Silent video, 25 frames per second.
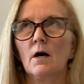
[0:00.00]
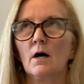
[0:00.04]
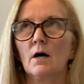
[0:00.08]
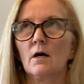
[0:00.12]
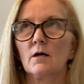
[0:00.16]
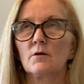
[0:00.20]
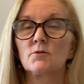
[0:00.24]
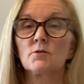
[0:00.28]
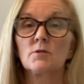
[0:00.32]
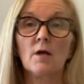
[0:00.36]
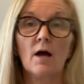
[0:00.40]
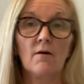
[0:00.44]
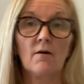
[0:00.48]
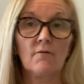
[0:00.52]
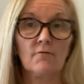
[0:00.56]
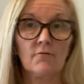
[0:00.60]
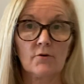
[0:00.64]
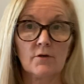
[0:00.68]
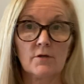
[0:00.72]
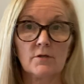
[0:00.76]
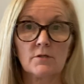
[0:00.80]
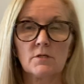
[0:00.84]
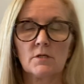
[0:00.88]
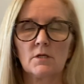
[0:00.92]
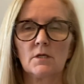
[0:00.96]

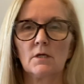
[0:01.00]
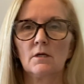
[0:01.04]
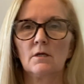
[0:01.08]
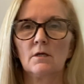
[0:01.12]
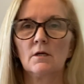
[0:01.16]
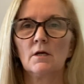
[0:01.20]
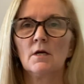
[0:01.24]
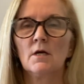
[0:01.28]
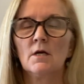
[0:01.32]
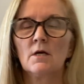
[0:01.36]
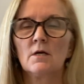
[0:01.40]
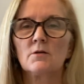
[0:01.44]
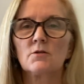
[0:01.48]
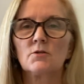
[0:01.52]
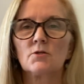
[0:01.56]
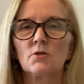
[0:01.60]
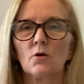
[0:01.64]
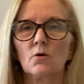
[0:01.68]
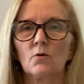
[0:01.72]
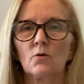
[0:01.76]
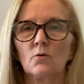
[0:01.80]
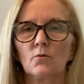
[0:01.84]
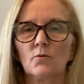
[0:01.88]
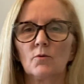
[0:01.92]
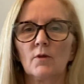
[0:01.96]
sovereignty.
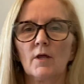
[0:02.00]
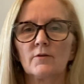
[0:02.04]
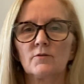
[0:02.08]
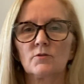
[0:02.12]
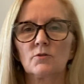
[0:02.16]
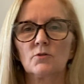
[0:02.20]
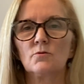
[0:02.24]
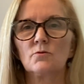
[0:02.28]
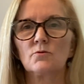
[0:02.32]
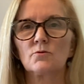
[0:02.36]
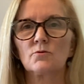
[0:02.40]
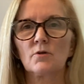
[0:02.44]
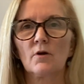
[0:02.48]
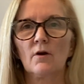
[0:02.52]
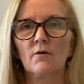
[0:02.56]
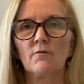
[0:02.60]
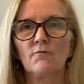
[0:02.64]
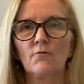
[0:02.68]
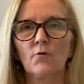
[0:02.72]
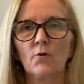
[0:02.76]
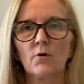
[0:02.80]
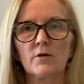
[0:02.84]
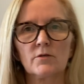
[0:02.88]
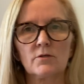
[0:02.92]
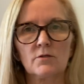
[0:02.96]
So let's use our
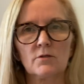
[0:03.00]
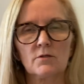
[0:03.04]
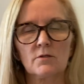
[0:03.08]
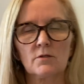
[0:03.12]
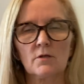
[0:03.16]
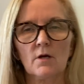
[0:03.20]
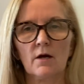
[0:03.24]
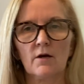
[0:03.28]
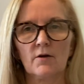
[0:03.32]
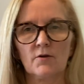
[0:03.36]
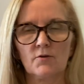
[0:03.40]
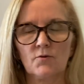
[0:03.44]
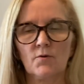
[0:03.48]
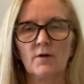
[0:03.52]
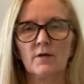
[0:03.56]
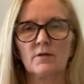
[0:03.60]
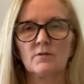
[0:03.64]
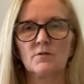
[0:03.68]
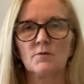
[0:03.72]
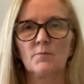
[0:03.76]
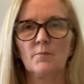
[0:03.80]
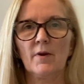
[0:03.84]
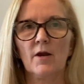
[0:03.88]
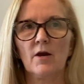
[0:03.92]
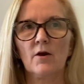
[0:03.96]
voice, our
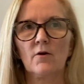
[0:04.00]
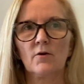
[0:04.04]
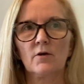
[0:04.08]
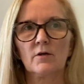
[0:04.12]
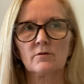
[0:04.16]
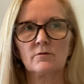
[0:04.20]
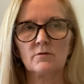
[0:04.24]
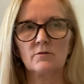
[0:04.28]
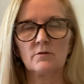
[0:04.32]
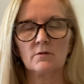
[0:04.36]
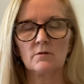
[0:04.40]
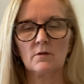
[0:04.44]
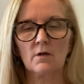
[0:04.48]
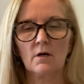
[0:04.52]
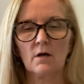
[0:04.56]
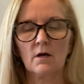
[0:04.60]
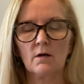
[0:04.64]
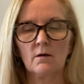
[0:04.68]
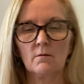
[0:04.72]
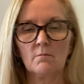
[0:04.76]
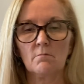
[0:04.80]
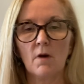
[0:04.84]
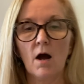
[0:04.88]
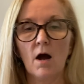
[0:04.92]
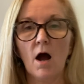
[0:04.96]
transparent,
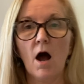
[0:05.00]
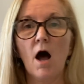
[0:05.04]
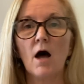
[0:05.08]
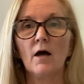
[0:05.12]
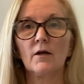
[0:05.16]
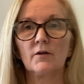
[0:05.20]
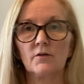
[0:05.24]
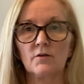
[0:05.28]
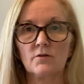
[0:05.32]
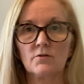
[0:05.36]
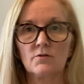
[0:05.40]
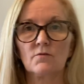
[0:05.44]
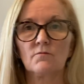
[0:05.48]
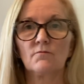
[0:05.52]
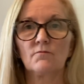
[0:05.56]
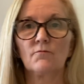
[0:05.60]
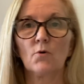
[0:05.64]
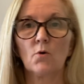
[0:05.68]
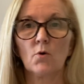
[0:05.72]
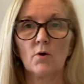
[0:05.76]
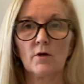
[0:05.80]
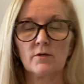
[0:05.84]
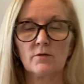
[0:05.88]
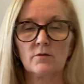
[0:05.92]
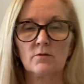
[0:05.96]
honest
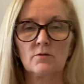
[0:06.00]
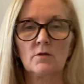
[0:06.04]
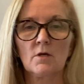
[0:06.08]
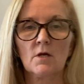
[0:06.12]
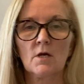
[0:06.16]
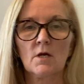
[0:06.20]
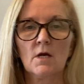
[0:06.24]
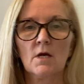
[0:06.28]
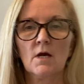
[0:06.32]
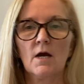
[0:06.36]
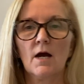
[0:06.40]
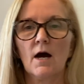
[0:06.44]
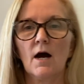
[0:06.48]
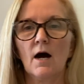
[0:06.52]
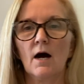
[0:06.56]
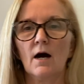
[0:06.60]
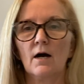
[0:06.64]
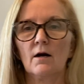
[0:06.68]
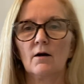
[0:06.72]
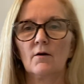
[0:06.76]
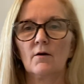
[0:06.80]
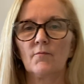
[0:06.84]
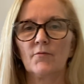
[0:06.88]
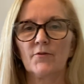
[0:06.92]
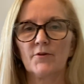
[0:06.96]
voice
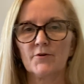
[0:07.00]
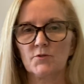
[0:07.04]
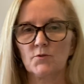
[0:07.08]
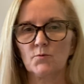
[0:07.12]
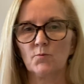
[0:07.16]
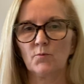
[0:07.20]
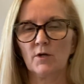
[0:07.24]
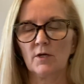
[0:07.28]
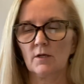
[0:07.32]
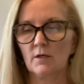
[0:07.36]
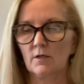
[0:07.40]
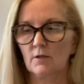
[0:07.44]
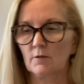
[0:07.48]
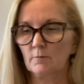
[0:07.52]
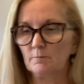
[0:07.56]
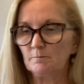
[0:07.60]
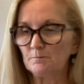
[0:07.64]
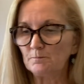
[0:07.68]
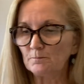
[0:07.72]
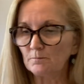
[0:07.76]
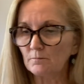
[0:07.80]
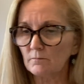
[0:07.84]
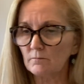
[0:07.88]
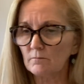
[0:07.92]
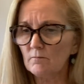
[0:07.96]
this week
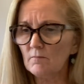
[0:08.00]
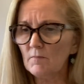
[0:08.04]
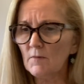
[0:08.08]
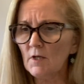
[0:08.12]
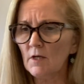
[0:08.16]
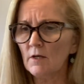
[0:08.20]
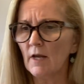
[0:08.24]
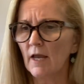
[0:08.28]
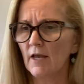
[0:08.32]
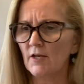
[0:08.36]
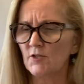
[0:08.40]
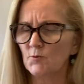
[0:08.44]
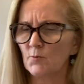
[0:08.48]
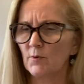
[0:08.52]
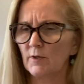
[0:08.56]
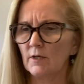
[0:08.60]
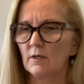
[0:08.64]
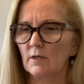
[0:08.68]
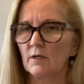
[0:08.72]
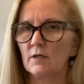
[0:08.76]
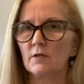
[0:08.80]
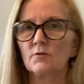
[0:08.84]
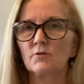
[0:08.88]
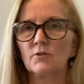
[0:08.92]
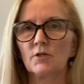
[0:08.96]
as we
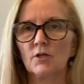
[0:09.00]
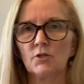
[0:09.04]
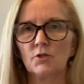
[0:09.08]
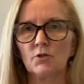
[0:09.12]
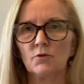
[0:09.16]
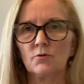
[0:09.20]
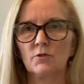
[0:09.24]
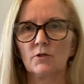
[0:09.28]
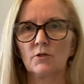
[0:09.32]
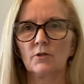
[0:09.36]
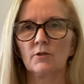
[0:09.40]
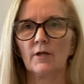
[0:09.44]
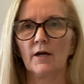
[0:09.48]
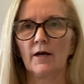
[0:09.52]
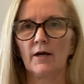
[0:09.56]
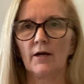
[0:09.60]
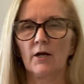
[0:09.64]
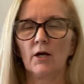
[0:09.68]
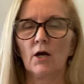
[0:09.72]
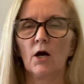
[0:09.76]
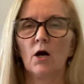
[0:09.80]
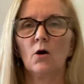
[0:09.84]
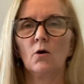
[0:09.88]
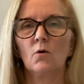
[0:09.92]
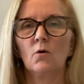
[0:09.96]
continue to let
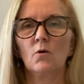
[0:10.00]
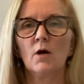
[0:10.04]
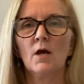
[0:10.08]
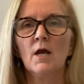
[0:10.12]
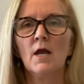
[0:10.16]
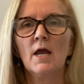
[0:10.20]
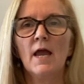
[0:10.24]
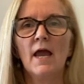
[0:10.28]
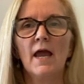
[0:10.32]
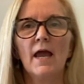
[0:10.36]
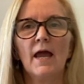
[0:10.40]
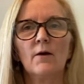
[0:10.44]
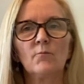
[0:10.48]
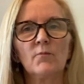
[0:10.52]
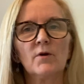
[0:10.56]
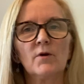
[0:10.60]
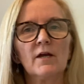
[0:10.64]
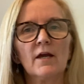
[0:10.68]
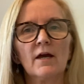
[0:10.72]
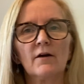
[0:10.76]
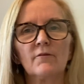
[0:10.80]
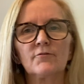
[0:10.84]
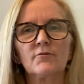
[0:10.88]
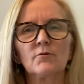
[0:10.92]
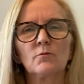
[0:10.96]
go. And we
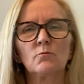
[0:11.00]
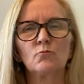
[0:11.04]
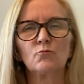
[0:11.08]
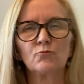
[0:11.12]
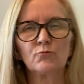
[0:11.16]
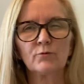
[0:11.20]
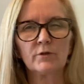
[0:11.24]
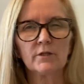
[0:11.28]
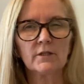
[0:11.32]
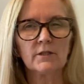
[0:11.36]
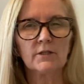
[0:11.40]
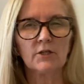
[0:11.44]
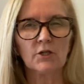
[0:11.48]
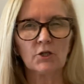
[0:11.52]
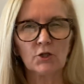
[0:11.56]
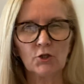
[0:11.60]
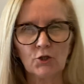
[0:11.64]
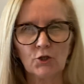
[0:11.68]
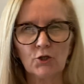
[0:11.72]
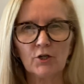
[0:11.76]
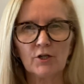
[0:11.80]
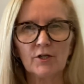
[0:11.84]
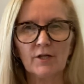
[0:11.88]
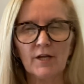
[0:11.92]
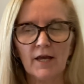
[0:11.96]
have some really
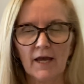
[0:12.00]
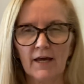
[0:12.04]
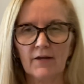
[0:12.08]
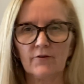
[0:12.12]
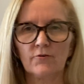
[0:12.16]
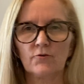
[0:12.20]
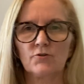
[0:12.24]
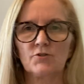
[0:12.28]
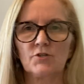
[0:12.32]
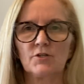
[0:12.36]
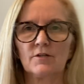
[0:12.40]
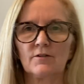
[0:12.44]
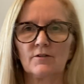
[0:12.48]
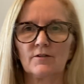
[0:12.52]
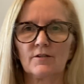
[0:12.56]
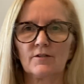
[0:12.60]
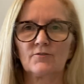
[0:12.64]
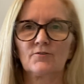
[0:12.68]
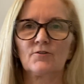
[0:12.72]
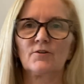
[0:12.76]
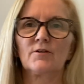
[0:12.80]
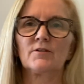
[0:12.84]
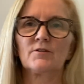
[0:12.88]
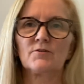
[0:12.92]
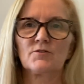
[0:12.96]
good energy that's
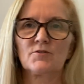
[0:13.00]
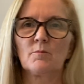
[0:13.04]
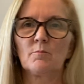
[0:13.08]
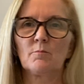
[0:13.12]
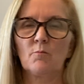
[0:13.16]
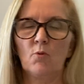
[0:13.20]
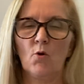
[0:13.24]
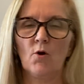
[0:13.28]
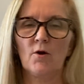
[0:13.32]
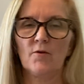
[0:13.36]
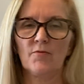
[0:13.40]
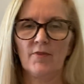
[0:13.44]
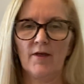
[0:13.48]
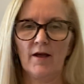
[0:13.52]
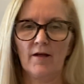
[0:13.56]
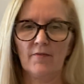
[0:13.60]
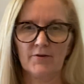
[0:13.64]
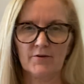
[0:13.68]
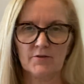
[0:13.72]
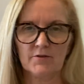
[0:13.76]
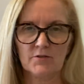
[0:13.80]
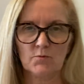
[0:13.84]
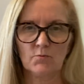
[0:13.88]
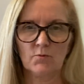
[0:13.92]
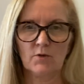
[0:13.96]
going to support that
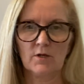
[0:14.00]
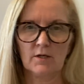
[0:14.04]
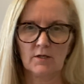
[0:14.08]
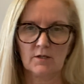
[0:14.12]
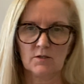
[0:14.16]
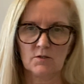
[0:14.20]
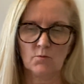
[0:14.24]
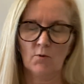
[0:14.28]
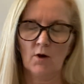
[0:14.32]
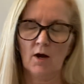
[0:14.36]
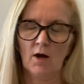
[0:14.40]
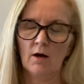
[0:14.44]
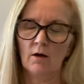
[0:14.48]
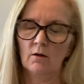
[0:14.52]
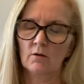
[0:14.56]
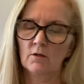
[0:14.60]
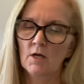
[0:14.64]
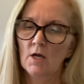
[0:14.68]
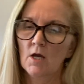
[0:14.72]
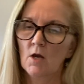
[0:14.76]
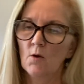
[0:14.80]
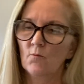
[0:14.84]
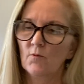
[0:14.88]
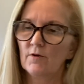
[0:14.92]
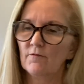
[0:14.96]
this week as well.
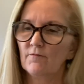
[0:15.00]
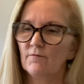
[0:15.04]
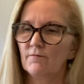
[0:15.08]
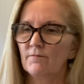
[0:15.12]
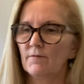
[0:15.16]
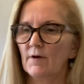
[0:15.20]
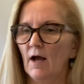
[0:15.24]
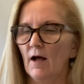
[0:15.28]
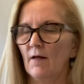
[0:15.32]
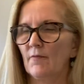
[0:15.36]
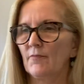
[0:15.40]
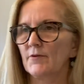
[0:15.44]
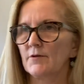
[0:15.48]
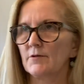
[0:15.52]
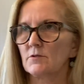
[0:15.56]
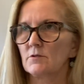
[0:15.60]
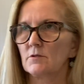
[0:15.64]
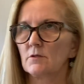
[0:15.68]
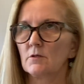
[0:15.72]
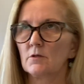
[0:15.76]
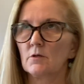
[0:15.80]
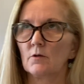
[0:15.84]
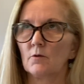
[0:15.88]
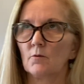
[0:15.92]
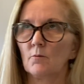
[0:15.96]
We've got this,
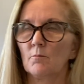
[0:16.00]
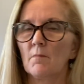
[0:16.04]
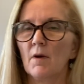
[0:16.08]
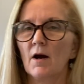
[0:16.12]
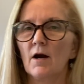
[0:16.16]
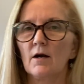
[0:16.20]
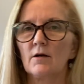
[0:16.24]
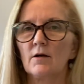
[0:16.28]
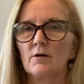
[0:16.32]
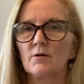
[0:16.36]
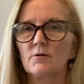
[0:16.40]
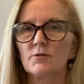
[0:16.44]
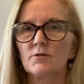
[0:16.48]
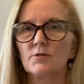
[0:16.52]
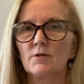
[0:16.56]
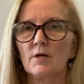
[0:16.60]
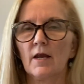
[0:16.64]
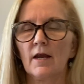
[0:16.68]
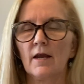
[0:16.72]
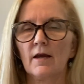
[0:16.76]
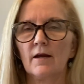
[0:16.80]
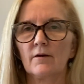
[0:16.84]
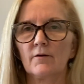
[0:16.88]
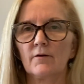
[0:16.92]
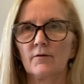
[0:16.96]
Mars
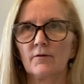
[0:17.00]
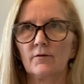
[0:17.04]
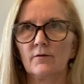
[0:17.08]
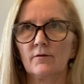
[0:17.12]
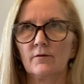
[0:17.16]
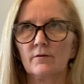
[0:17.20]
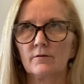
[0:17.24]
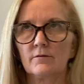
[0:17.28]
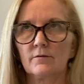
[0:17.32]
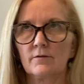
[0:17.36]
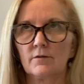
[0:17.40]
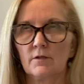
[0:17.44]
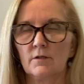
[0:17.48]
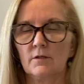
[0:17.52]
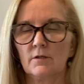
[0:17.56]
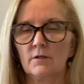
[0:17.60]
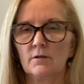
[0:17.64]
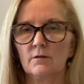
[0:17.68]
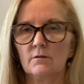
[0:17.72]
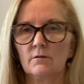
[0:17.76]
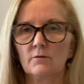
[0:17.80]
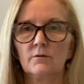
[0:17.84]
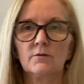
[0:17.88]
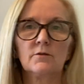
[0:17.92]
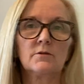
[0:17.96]
and
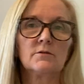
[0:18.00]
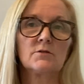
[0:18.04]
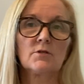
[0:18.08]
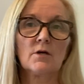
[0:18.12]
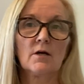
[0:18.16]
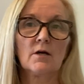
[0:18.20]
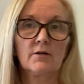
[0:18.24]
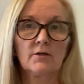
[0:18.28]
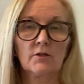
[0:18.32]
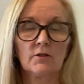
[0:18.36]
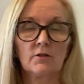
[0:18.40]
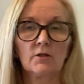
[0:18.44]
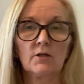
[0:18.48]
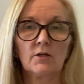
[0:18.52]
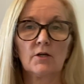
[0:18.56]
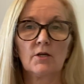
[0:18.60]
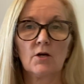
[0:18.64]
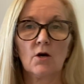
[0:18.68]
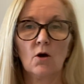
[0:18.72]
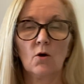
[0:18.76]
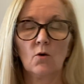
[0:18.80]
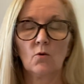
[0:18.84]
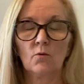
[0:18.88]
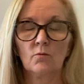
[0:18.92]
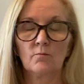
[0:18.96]
the Sun in
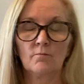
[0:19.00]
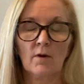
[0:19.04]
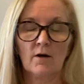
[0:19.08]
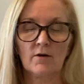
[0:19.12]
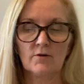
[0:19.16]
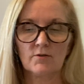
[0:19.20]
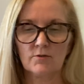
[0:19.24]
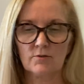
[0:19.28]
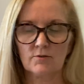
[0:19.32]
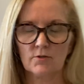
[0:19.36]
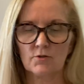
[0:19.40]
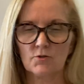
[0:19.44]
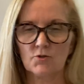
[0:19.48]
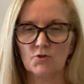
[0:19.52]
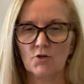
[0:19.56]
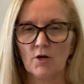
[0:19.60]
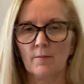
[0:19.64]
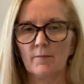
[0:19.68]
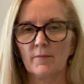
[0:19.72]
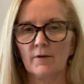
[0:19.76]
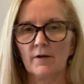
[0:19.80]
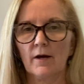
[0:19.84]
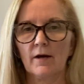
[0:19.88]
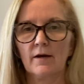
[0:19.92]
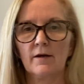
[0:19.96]
Leo, Mars is in
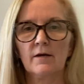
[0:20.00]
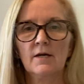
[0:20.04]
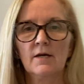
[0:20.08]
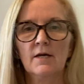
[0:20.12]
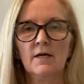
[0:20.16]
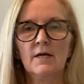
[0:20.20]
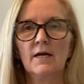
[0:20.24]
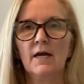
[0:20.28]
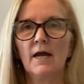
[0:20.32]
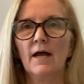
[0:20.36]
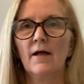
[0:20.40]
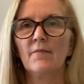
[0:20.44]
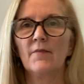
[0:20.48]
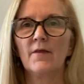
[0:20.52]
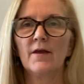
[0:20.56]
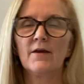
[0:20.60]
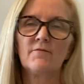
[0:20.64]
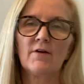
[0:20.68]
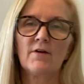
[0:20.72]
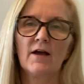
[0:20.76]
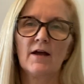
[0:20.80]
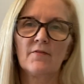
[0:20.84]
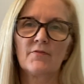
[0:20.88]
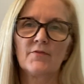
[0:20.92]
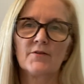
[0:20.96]
Gemini, and they've
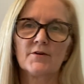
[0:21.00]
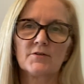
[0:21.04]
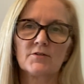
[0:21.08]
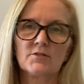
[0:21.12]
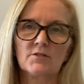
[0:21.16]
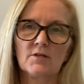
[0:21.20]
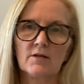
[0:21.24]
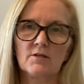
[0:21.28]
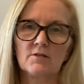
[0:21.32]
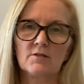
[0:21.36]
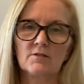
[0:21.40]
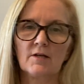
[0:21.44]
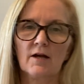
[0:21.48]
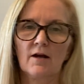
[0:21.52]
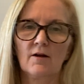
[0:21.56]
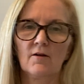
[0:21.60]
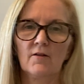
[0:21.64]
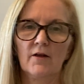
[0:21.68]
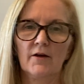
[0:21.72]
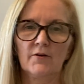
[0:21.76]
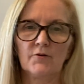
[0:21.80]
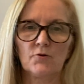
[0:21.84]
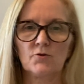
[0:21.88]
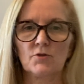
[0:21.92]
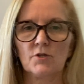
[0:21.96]
had this sextile
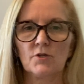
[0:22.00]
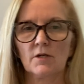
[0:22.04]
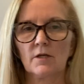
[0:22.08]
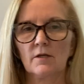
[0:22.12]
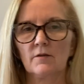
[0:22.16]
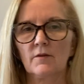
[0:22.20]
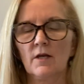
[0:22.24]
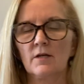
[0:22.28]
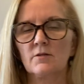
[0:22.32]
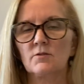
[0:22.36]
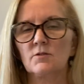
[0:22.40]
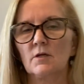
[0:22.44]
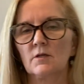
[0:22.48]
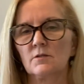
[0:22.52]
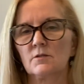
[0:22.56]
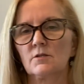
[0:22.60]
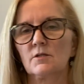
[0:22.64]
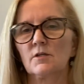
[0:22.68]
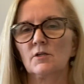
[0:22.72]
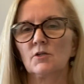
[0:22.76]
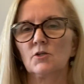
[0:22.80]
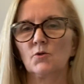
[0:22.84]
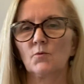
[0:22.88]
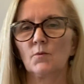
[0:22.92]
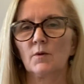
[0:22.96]
energy, and that's
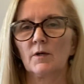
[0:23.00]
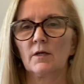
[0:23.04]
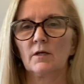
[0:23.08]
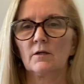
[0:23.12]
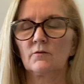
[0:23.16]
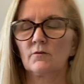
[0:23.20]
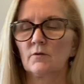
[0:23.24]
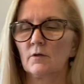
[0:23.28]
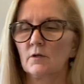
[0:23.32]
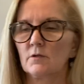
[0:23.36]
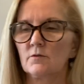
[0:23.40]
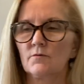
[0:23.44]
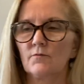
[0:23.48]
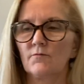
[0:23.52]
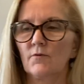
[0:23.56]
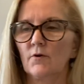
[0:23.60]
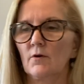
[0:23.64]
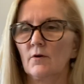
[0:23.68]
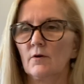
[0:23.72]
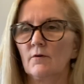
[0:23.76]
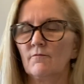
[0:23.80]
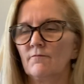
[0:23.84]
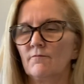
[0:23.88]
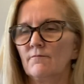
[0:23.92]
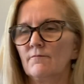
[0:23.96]
continuing. It's
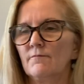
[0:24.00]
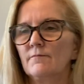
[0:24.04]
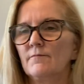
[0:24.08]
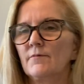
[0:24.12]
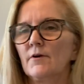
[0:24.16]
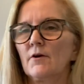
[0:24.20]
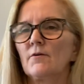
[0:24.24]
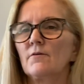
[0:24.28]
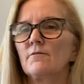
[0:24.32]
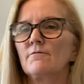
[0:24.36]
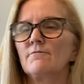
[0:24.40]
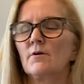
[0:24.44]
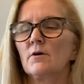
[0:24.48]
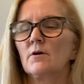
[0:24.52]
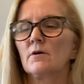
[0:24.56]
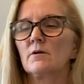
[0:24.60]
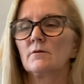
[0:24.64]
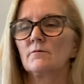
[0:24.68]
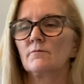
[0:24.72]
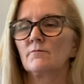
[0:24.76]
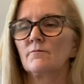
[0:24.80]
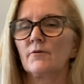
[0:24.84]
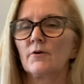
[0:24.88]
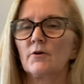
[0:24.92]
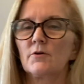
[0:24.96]
very, very
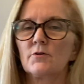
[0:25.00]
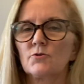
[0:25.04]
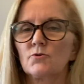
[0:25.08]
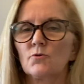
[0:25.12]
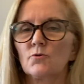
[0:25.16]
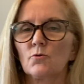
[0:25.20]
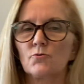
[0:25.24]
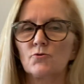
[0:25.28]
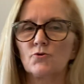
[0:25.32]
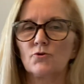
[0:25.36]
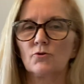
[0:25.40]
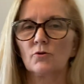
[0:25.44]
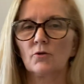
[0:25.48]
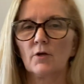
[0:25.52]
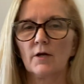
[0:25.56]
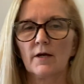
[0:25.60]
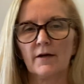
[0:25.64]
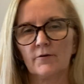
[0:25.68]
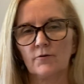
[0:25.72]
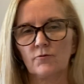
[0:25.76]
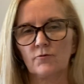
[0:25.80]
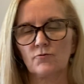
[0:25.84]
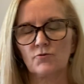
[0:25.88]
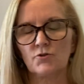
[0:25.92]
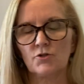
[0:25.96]
fun, very social
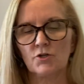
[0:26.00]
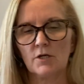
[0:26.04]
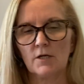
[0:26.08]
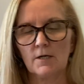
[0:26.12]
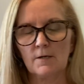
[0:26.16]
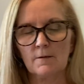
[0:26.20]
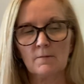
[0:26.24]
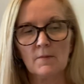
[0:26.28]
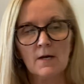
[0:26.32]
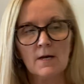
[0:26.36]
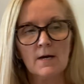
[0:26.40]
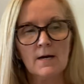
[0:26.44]
energy.